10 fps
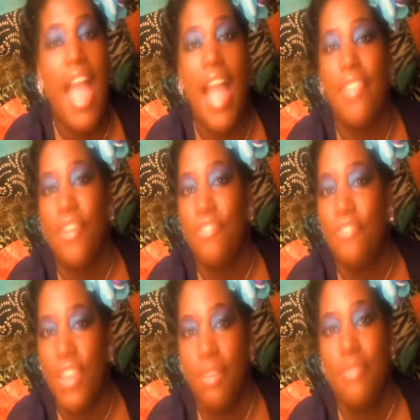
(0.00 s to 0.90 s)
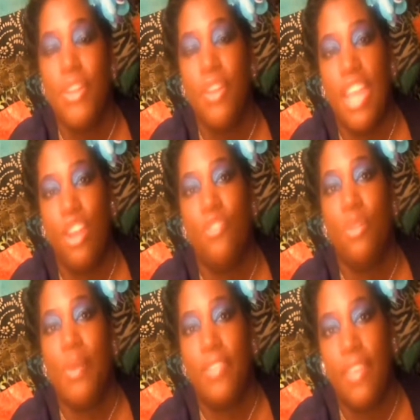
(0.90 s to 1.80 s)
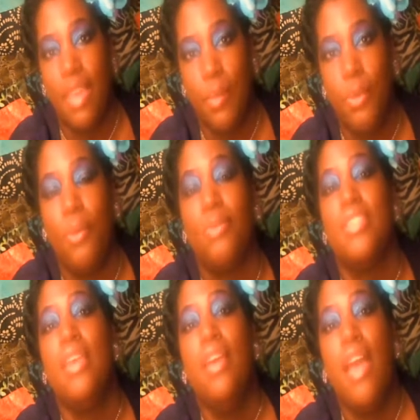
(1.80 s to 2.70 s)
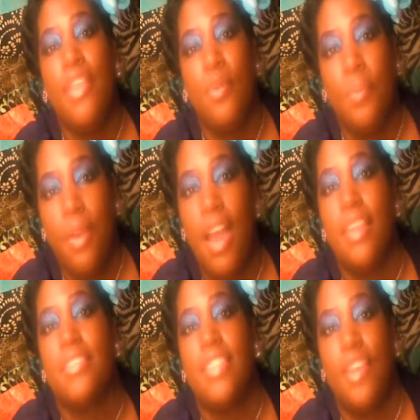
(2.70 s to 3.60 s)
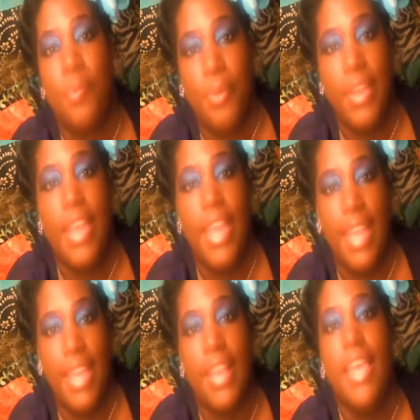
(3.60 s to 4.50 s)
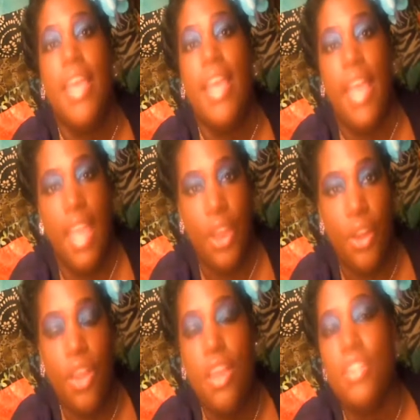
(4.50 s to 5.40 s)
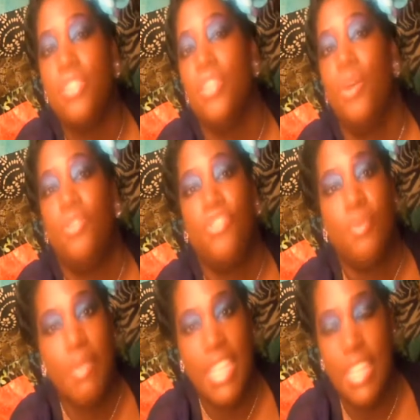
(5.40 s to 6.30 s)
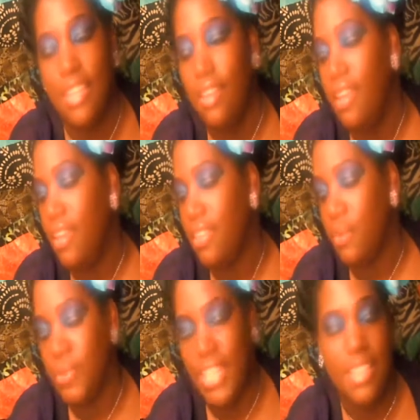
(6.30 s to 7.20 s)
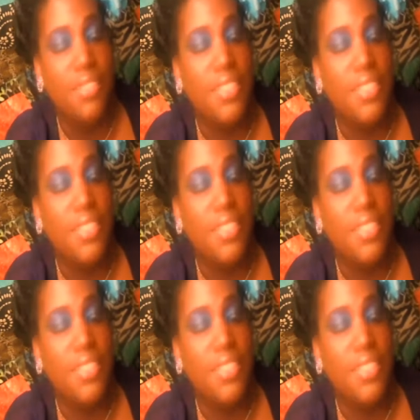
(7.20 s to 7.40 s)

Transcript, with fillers: and they're very, very careful about the chemicals and the products that they're put in hair. So for me, the protective